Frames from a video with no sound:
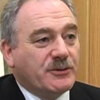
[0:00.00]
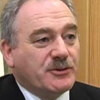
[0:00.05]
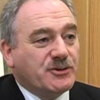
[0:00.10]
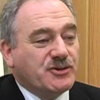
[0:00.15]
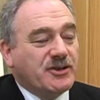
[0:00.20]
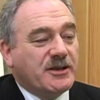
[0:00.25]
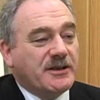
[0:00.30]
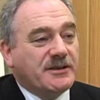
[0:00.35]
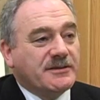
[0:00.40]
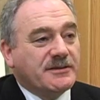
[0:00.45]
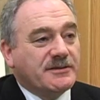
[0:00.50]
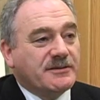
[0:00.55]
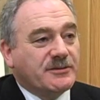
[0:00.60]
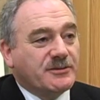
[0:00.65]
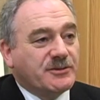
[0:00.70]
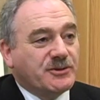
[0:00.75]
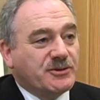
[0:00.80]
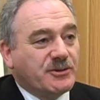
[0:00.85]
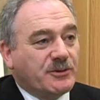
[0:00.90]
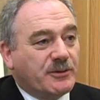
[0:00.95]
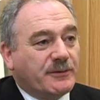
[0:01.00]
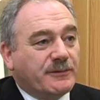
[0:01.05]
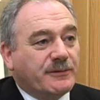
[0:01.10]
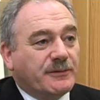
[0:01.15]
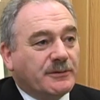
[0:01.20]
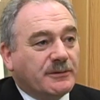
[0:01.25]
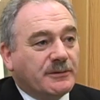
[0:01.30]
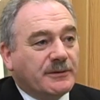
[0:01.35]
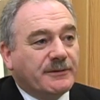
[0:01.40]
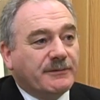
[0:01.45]
changes, those
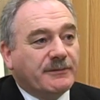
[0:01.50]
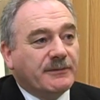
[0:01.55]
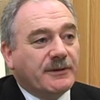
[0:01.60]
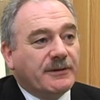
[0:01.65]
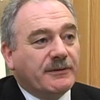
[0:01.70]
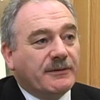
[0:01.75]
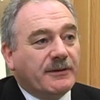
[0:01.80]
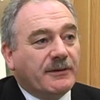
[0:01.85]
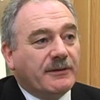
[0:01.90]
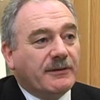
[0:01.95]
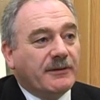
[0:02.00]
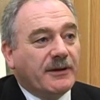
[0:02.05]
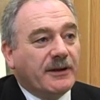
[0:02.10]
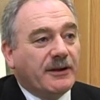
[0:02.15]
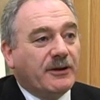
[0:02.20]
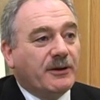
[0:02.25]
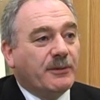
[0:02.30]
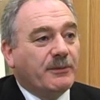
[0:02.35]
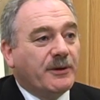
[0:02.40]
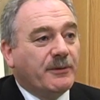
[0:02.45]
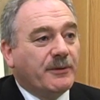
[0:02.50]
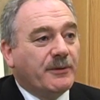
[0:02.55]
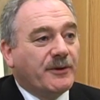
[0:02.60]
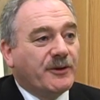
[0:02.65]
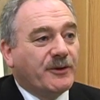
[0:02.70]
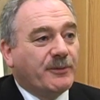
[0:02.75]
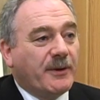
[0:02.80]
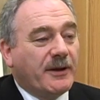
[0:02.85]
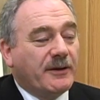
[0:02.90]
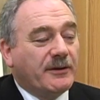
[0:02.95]
shortfall and the income that we're
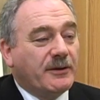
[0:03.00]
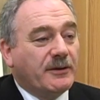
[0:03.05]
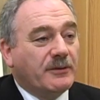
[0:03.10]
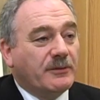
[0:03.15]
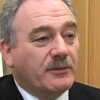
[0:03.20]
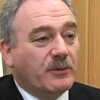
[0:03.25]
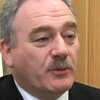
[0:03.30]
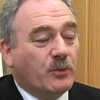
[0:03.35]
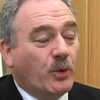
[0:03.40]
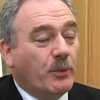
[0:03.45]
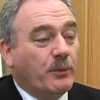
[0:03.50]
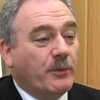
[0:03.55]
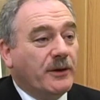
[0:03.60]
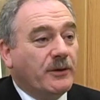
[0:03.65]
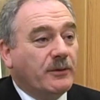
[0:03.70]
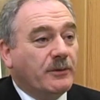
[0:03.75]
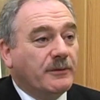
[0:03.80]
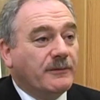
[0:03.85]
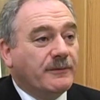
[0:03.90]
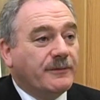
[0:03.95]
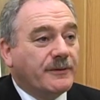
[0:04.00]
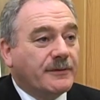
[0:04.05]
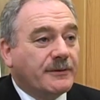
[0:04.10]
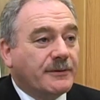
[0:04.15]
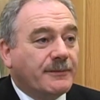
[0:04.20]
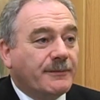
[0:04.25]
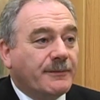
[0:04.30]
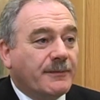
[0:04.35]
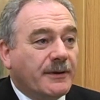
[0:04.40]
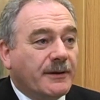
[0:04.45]
expecting won't be known
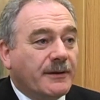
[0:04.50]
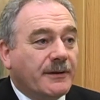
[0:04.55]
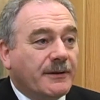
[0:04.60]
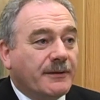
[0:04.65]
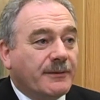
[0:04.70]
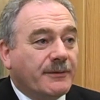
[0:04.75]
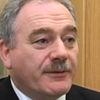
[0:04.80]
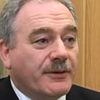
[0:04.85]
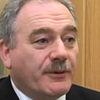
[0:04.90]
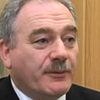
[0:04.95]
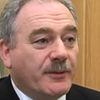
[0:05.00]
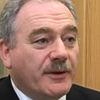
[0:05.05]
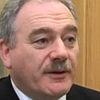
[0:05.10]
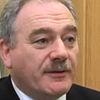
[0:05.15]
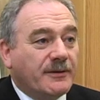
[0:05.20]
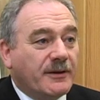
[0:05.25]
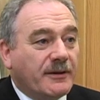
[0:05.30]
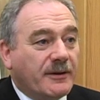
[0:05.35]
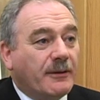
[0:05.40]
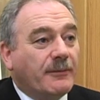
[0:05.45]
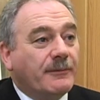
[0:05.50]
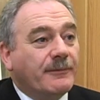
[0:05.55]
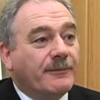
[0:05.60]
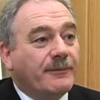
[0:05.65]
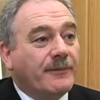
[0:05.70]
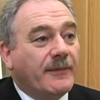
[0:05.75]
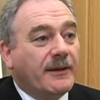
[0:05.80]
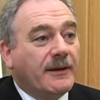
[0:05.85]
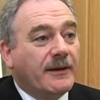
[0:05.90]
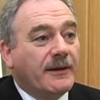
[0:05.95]
for some weeks to come.
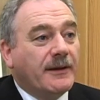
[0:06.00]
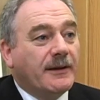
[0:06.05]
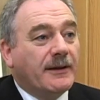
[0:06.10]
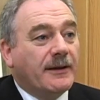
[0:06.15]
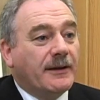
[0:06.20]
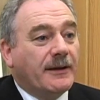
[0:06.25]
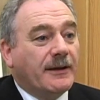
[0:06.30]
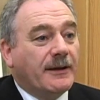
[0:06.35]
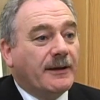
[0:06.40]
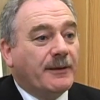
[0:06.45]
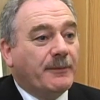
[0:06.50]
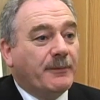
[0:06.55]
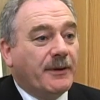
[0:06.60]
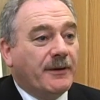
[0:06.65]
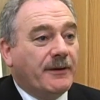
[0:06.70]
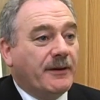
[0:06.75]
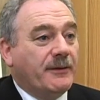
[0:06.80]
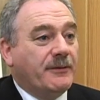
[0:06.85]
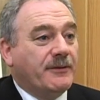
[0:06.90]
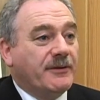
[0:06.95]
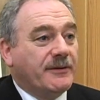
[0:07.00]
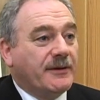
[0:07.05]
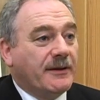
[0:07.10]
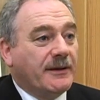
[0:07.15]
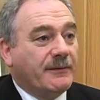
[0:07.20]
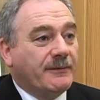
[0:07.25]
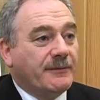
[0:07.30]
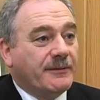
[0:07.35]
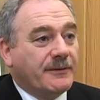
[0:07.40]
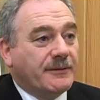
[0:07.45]
But now's the
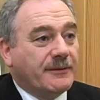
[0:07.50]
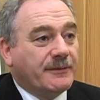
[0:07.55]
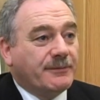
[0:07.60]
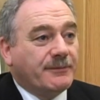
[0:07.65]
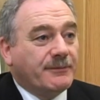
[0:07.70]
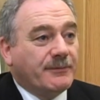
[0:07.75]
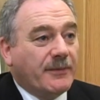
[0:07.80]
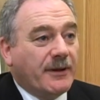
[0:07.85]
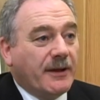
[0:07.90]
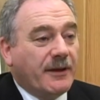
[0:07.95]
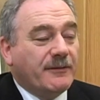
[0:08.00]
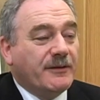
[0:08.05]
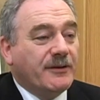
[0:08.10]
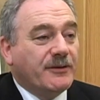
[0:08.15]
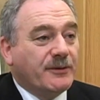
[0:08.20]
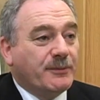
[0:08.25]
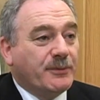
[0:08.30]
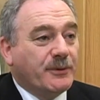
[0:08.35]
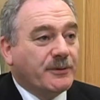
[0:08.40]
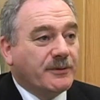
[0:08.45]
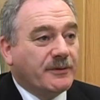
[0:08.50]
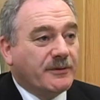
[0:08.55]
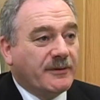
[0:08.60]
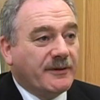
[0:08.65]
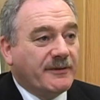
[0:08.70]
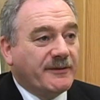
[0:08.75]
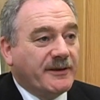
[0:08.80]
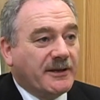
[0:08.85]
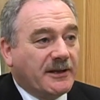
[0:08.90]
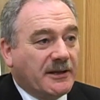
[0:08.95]
time for every supporter of
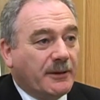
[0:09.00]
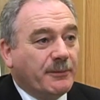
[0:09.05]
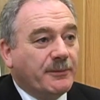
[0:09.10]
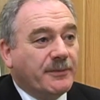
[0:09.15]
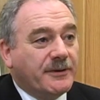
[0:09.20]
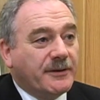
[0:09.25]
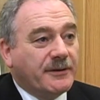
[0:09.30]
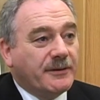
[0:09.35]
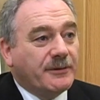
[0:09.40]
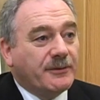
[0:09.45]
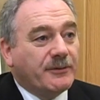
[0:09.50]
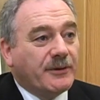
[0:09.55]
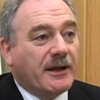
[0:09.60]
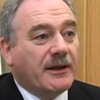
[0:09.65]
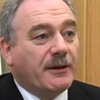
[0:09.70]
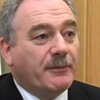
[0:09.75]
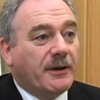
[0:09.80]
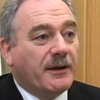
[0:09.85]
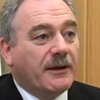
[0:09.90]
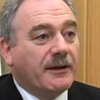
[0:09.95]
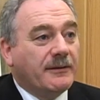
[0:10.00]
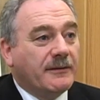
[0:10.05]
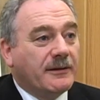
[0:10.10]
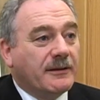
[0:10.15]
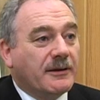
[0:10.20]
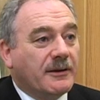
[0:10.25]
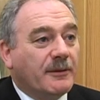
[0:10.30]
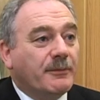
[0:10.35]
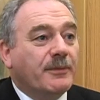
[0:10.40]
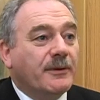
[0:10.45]
every club to rally behind their
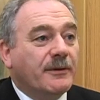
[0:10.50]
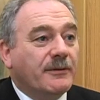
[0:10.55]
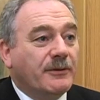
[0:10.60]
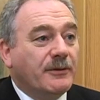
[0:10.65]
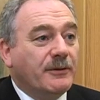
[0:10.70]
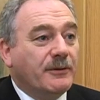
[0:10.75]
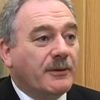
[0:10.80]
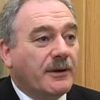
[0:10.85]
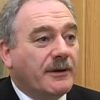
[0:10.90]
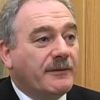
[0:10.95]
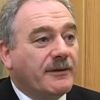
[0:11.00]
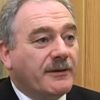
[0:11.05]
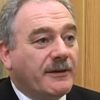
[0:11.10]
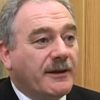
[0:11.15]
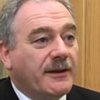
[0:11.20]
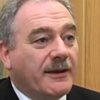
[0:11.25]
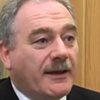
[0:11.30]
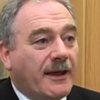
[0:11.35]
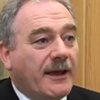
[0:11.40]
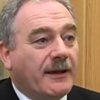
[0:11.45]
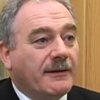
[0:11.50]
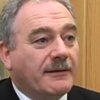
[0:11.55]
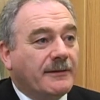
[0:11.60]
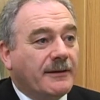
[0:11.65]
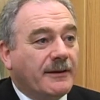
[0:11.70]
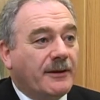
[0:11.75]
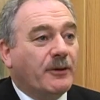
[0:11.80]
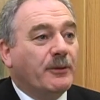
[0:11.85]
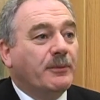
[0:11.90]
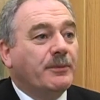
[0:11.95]
club and do whatever they can to
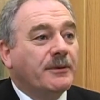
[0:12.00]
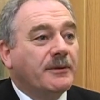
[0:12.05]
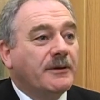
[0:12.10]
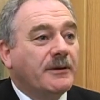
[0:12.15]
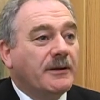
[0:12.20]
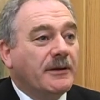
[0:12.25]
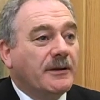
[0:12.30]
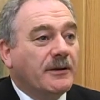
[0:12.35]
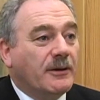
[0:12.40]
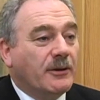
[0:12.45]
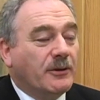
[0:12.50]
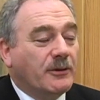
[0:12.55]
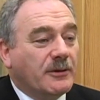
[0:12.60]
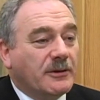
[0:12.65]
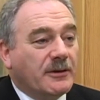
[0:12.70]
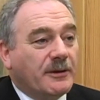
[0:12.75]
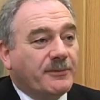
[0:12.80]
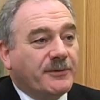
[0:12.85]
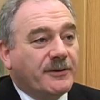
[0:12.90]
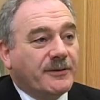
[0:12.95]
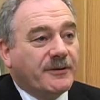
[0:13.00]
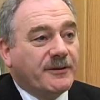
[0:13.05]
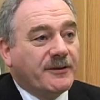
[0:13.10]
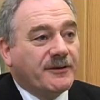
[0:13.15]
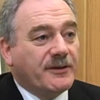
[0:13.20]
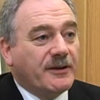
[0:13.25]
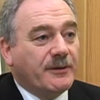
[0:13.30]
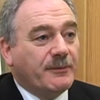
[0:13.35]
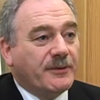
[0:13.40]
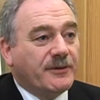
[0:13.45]
help. All clubs are in the
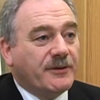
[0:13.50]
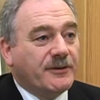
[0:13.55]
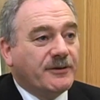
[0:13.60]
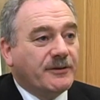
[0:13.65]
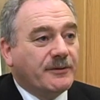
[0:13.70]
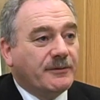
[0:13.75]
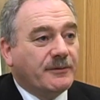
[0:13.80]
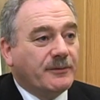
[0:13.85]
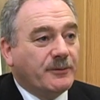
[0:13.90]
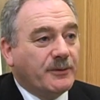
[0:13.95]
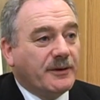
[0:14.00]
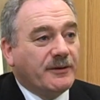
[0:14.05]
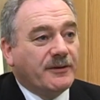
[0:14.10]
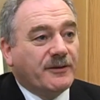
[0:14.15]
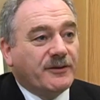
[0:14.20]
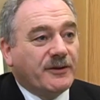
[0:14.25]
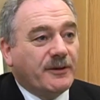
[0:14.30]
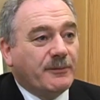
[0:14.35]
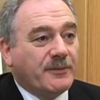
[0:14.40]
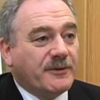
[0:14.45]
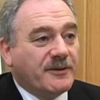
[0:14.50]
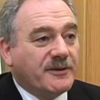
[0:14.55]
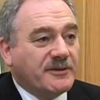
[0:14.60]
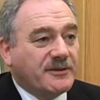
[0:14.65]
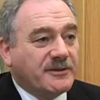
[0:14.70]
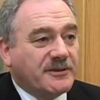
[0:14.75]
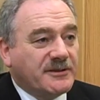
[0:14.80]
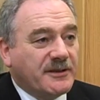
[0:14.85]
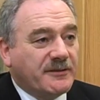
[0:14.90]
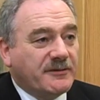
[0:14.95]
same position. We're in the same
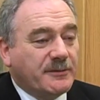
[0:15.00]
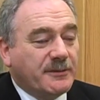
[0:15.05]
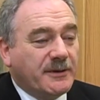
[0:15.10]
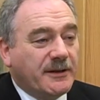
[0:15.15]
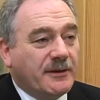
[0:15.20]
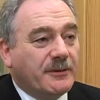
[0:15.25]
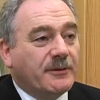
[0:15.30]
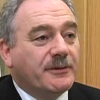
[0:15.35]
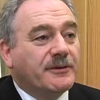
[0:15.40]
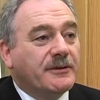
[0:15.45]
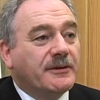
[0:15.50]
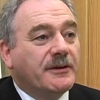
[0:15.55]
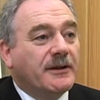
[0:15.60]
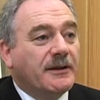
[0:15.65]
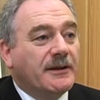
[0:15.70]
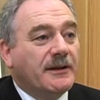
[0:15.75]
position as everybody else.